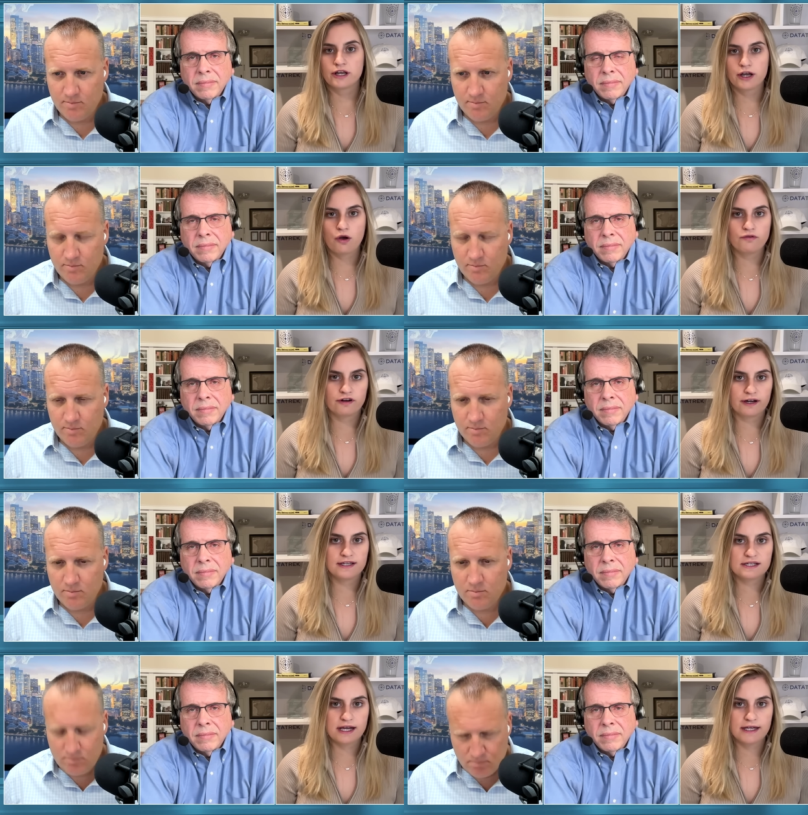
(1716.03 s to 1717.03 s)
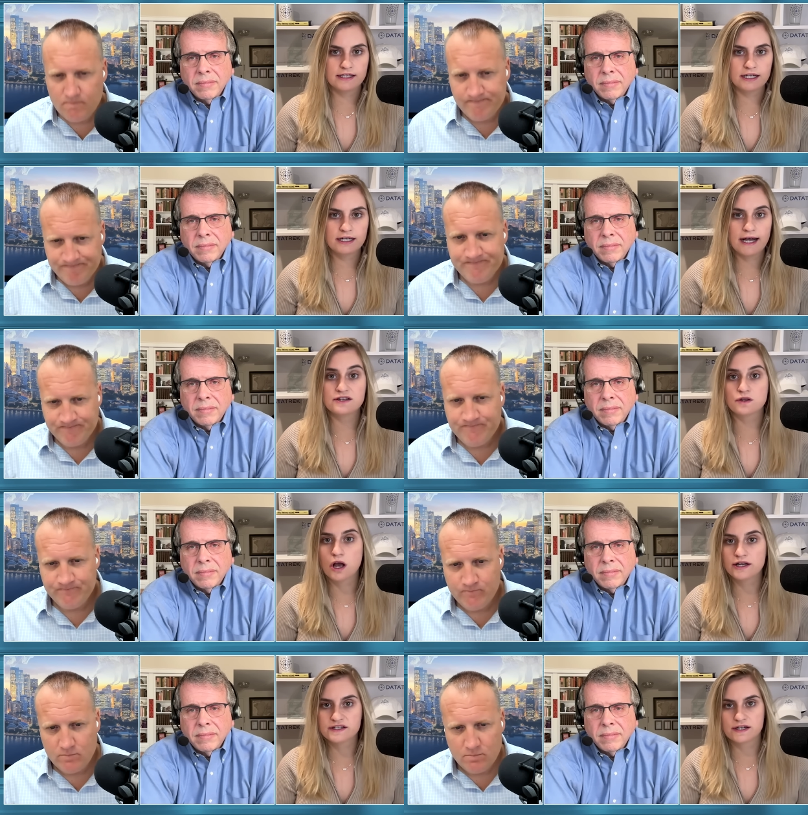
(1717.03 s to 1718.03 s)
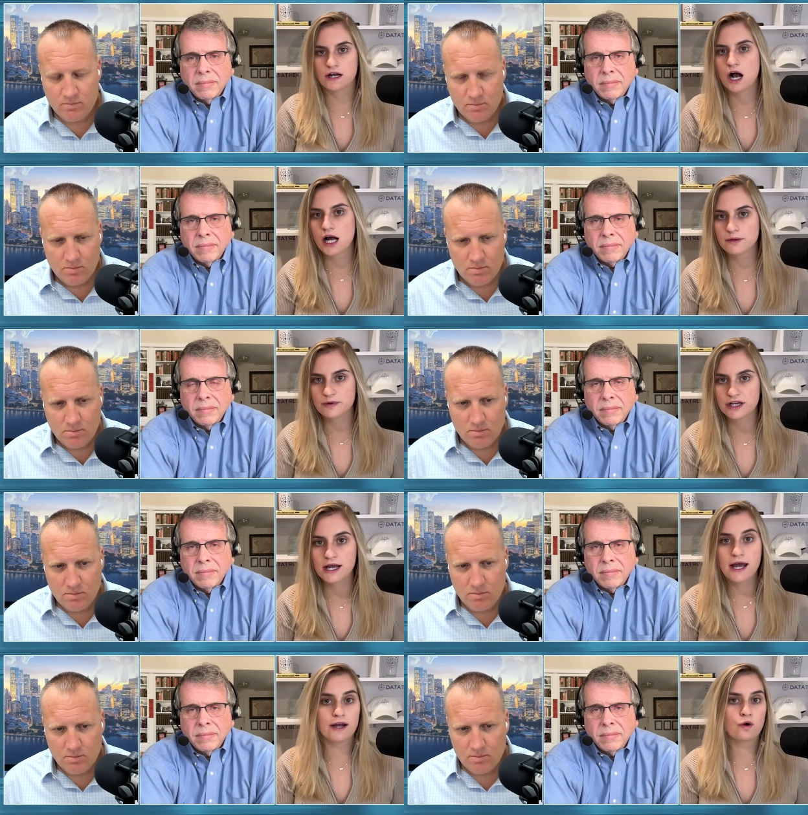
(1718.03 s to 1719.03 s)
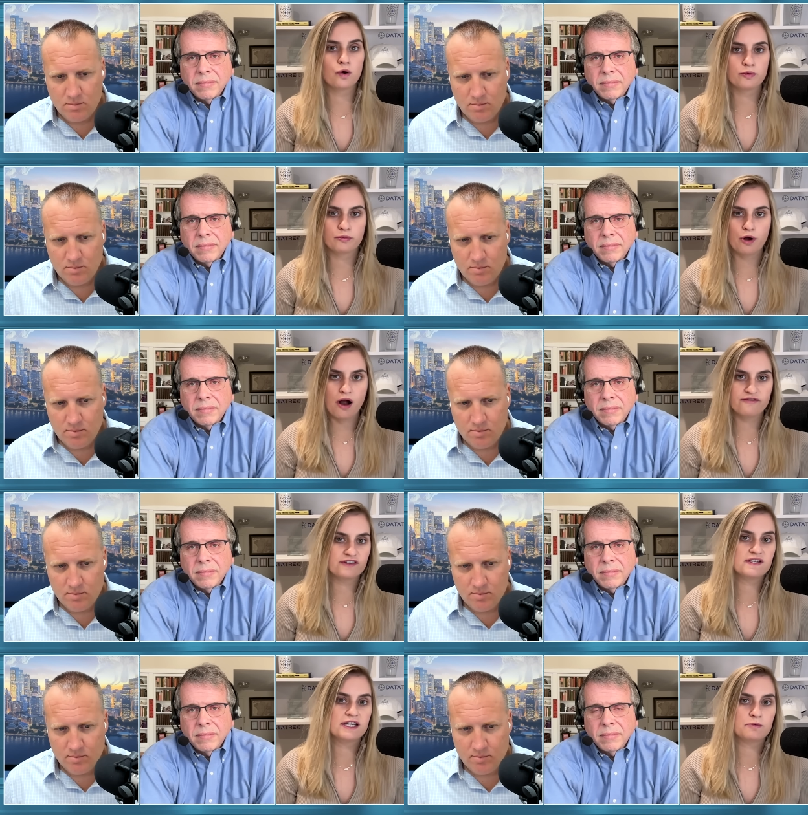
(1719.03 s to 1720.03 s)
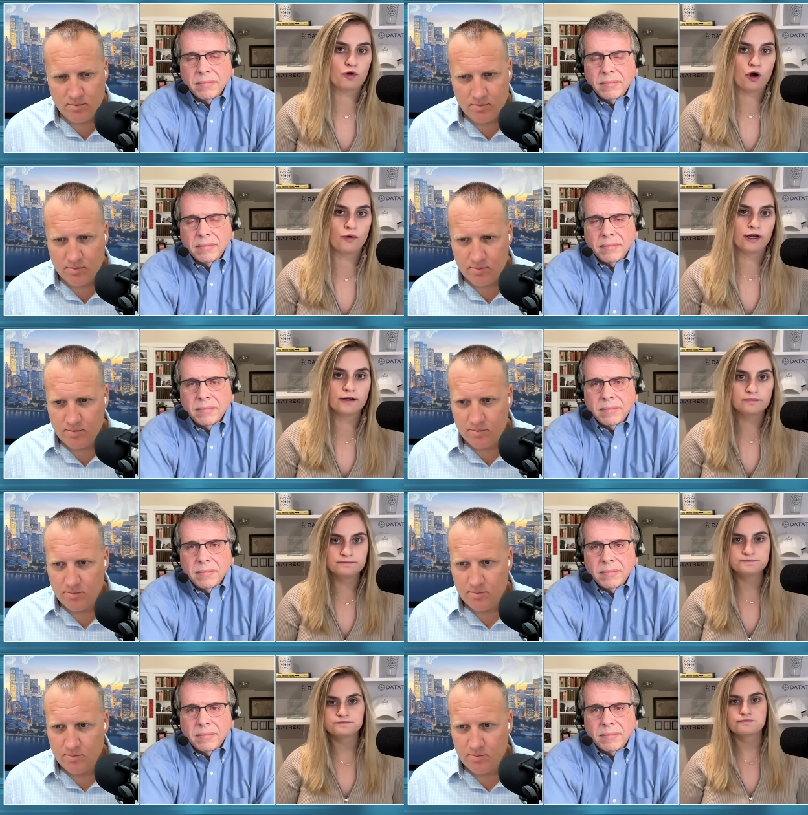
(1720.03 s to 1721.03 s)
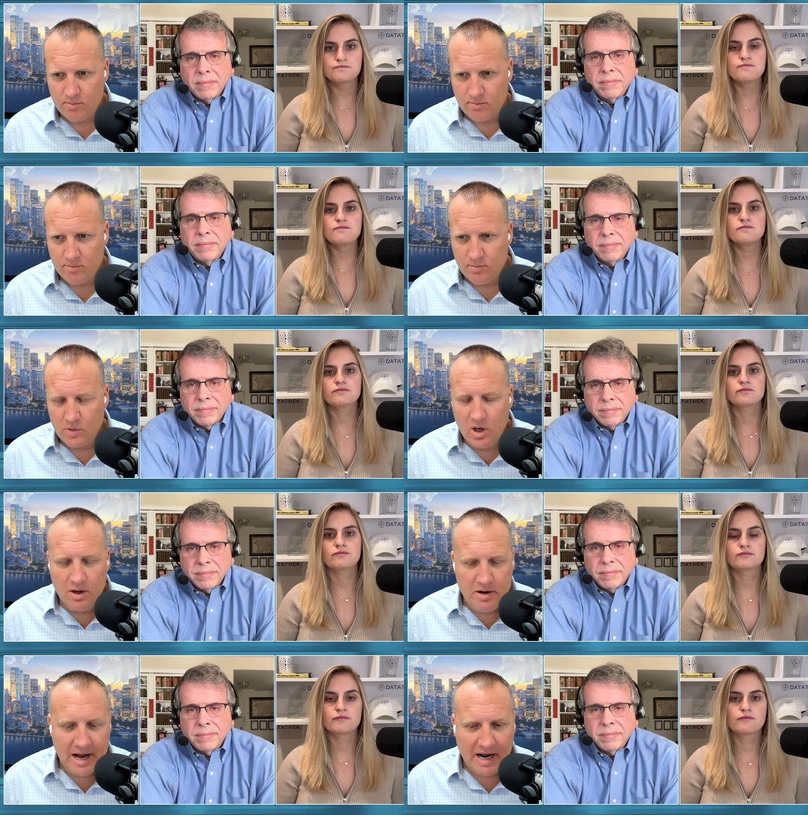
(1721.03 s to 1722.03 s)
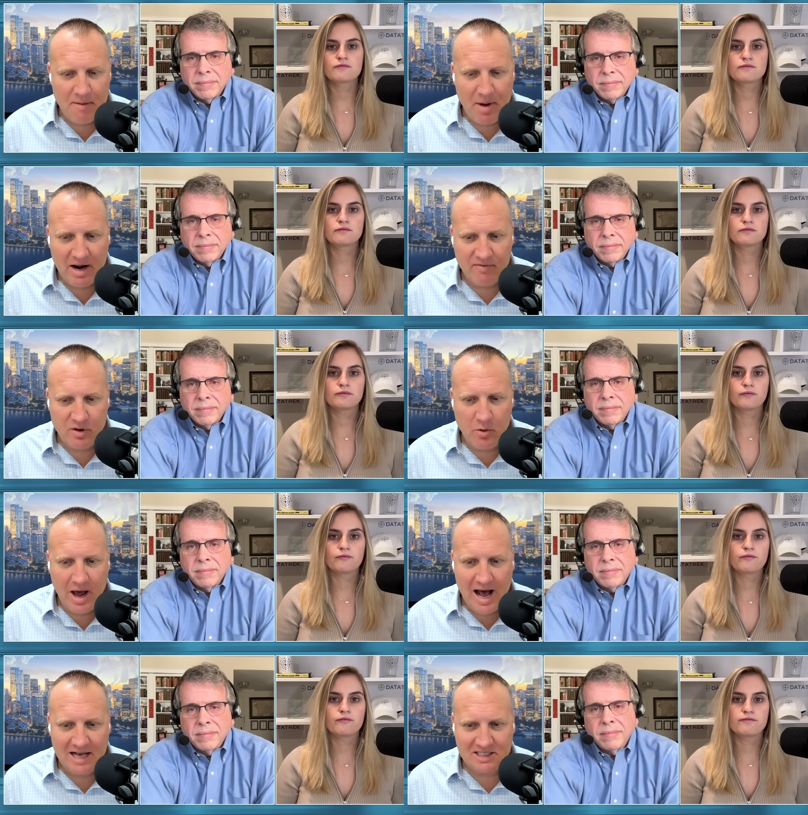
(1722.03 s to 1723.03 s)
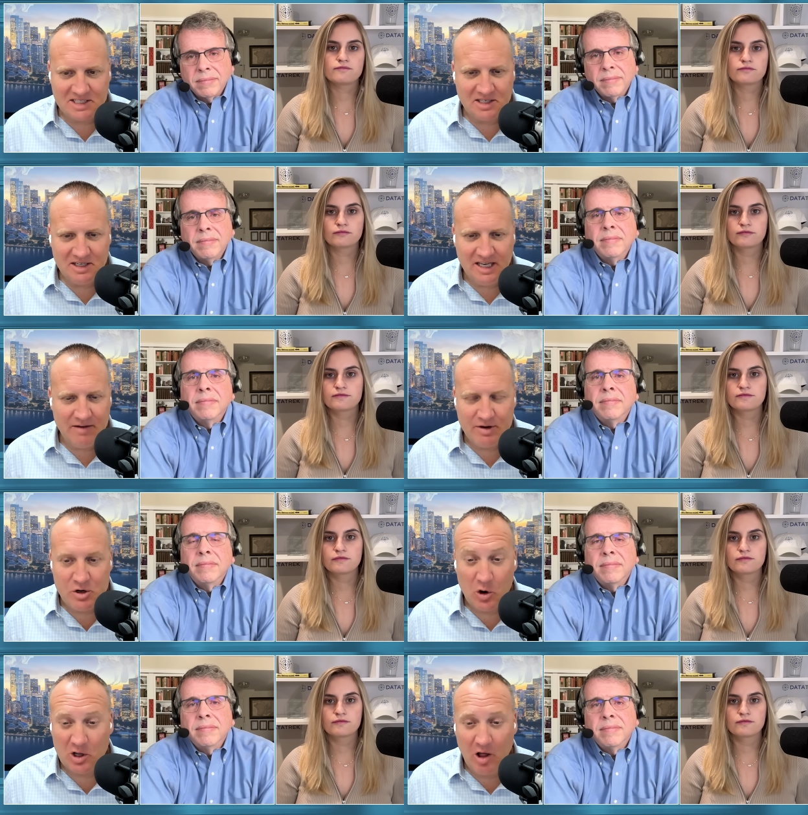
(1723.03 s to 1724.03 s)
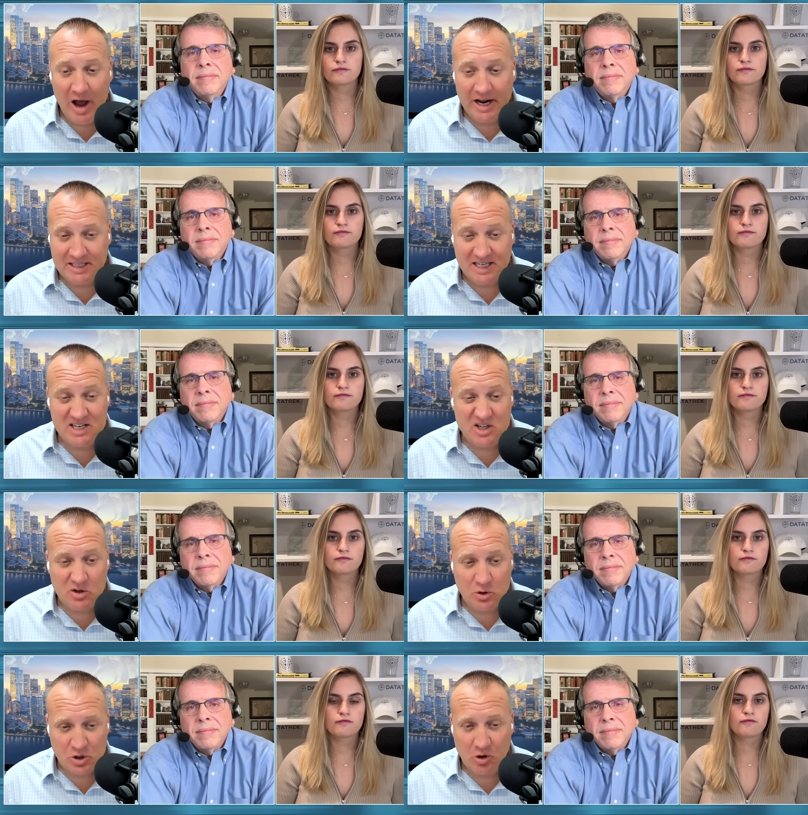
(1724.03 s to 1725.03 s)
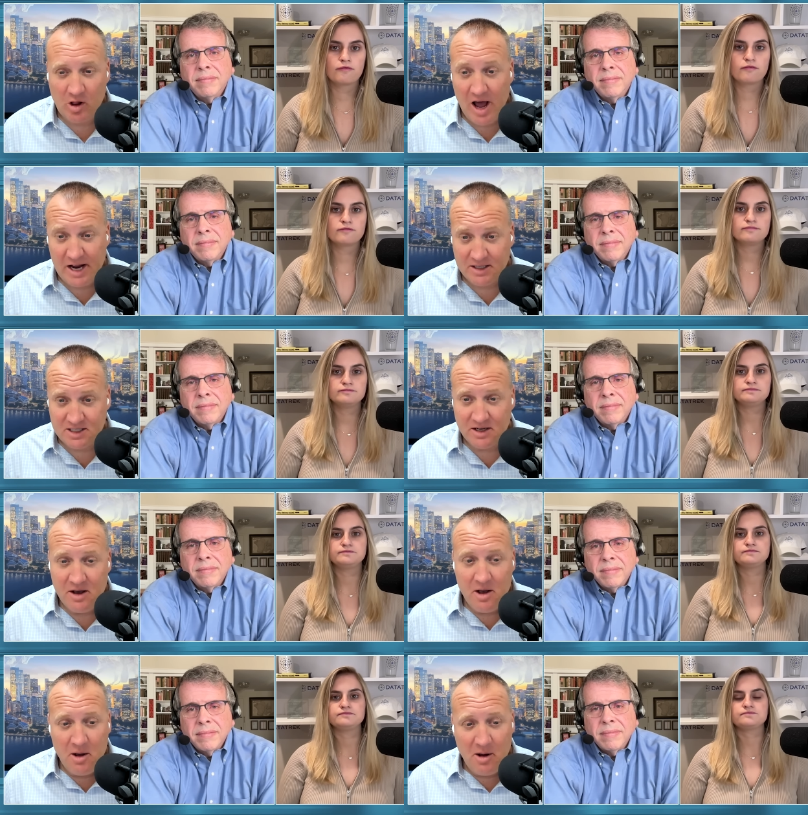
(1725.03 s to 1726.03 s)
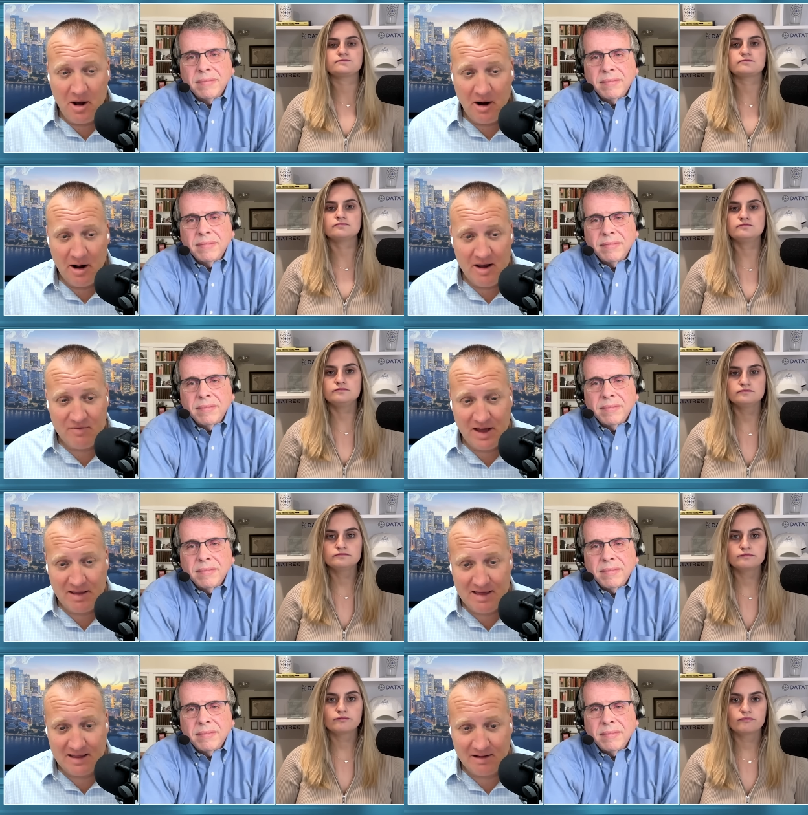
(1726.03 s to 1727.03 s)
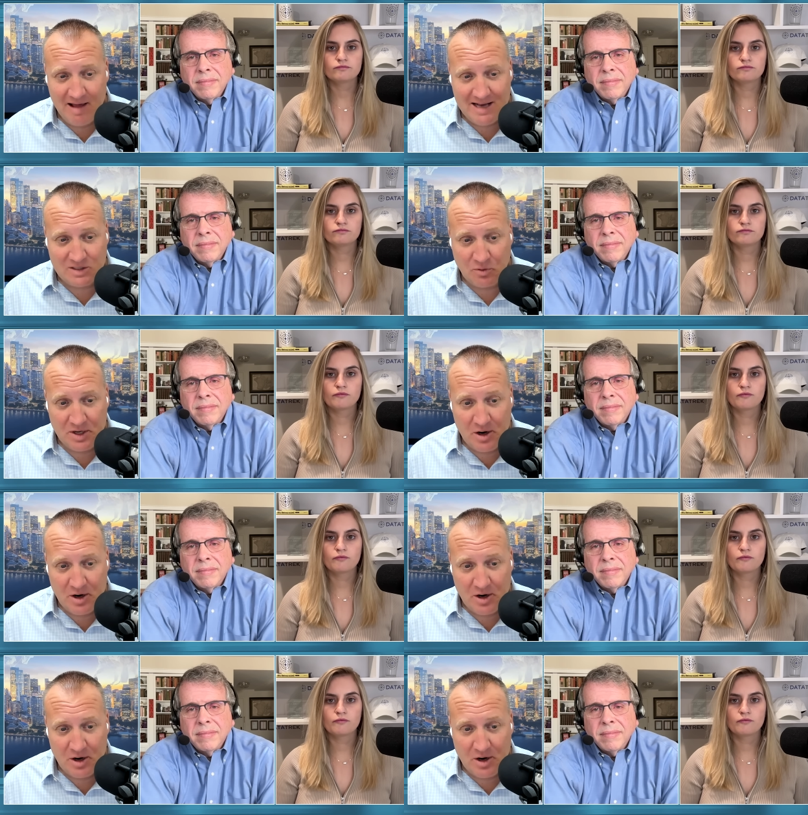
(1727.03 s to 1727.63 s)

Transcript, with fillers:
Speaker 1: looking overextended as long as the economy and corporate profits keep growing.
Speaker 2: Nick, I bet if you asked even your clients, institutional clients, uh, if they think the last three